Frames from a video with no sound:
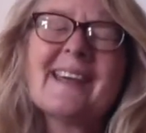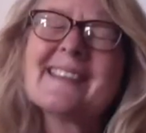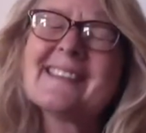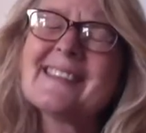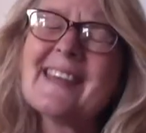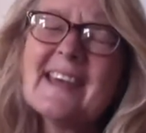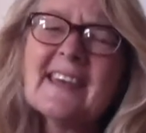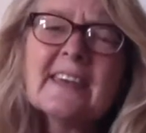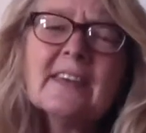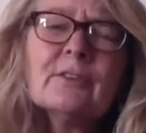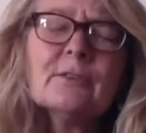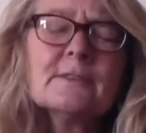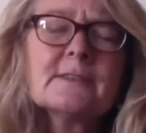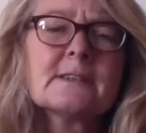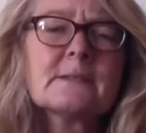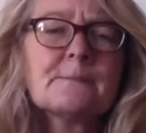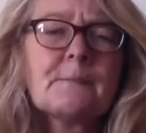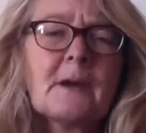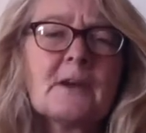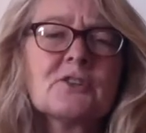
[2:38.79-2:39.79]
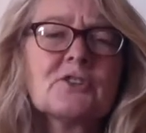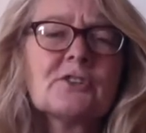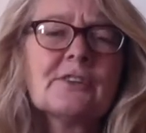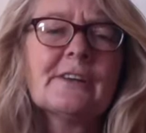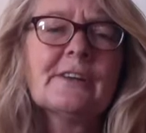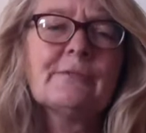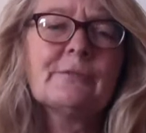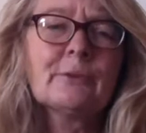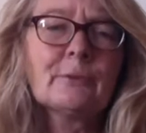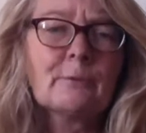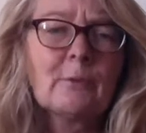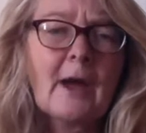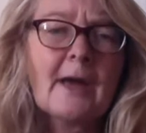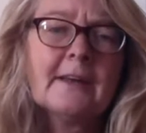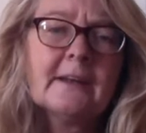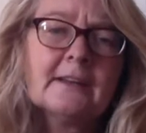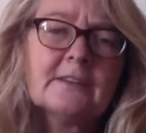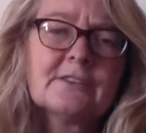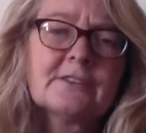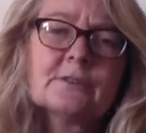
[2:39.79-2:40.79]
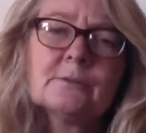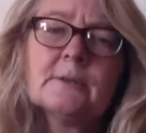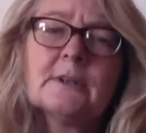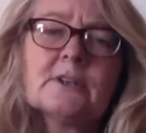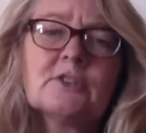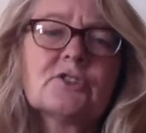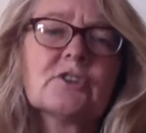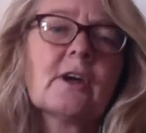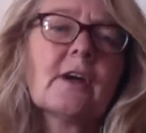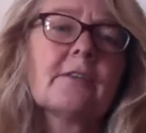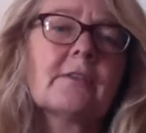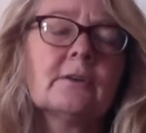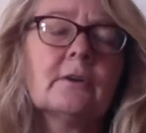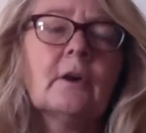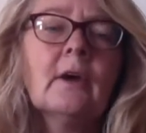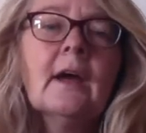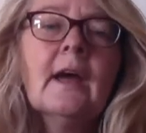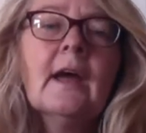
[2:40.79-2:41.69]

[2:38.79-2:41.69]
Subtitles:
and thank you especially for writing to each other.